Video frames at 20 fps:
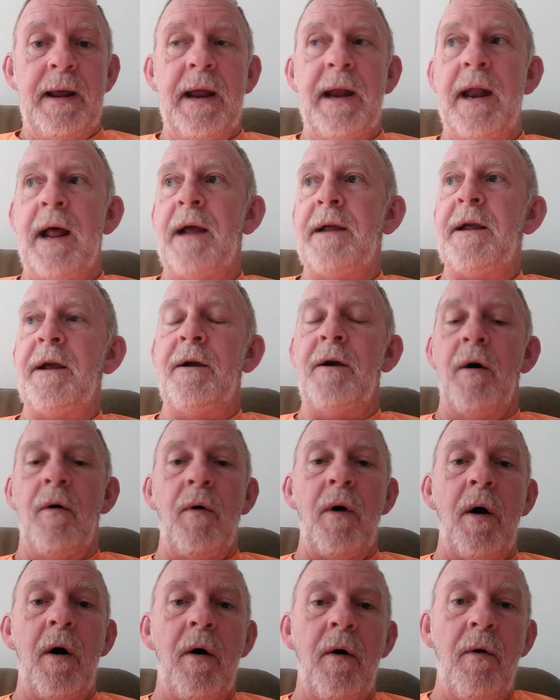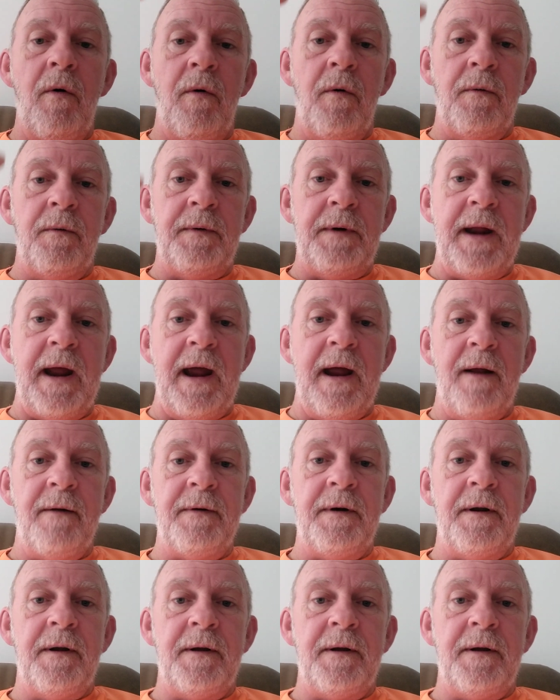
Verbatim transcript: and I could go on down